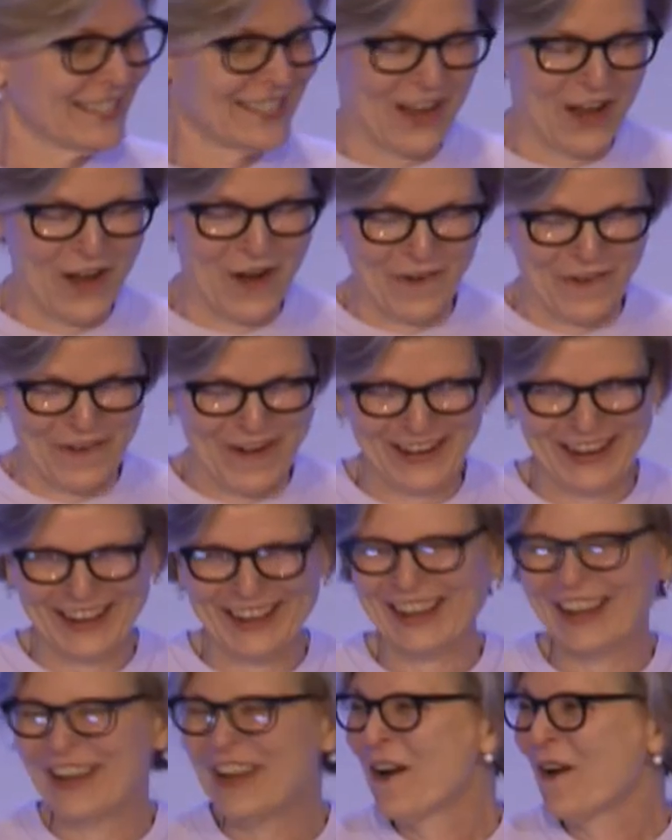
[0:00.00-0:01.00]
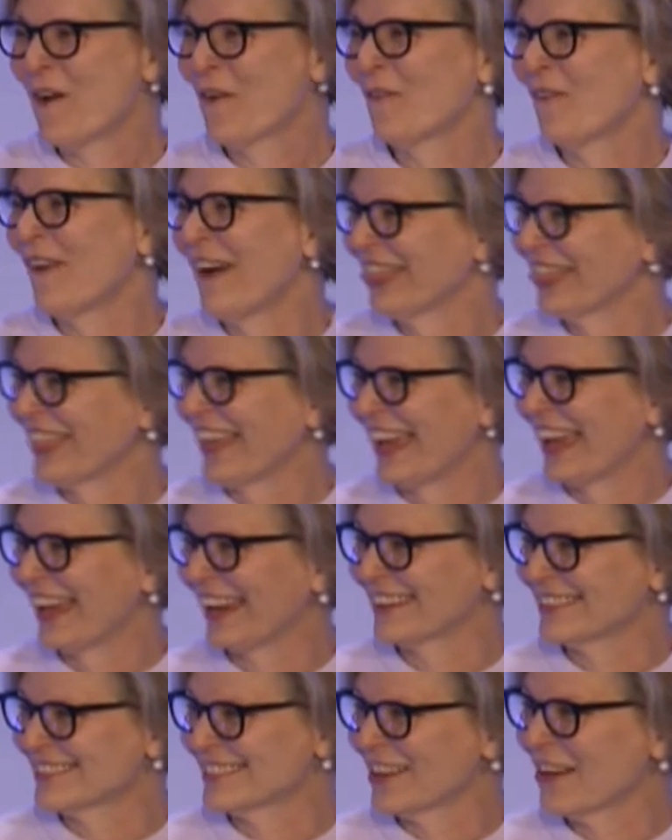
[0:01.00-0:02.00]
so what the
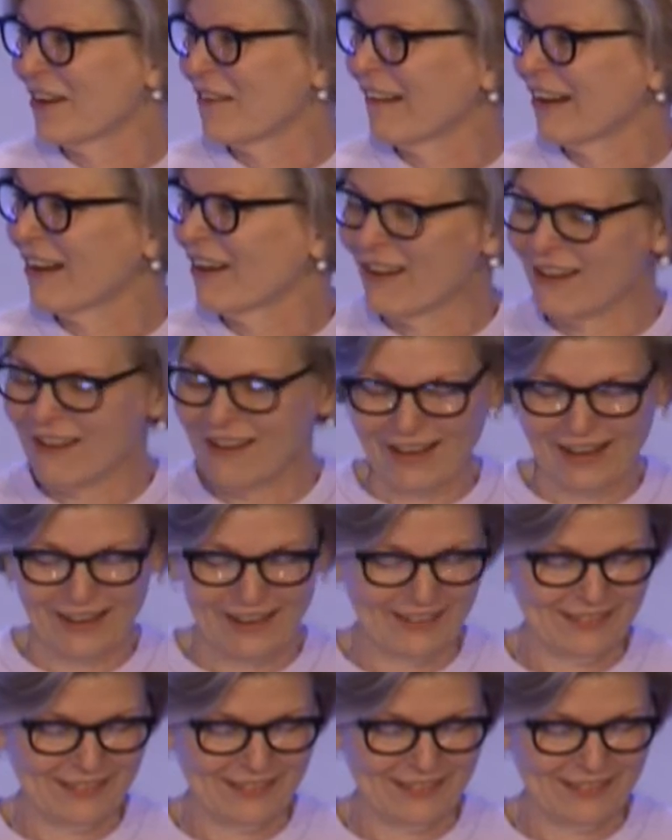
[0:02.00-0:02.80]
heck is going on?